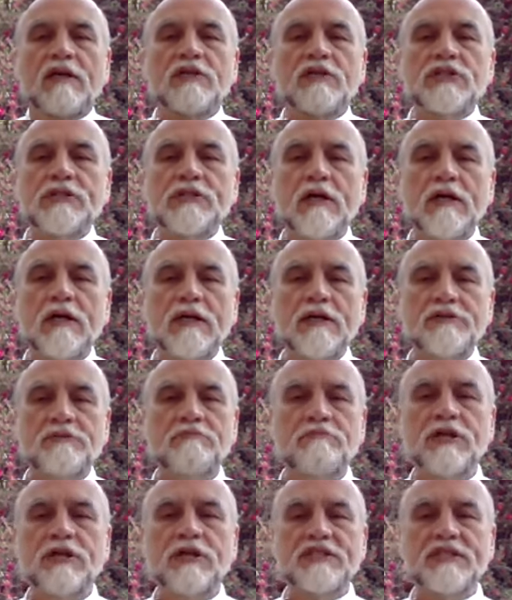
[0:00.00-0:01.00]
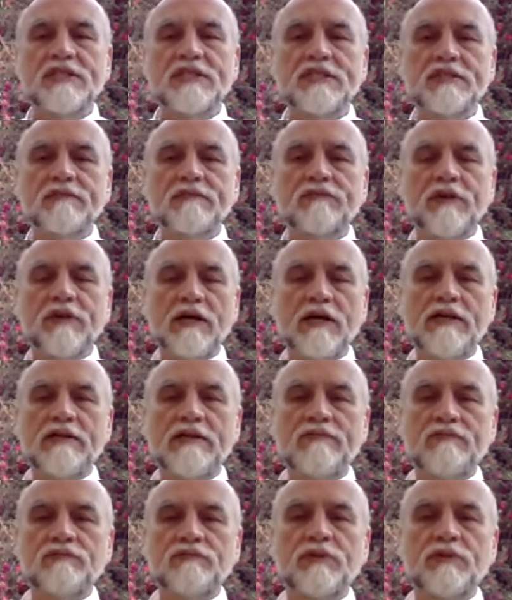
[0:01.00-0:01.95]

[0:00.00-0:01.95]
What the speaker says: saw the presence of life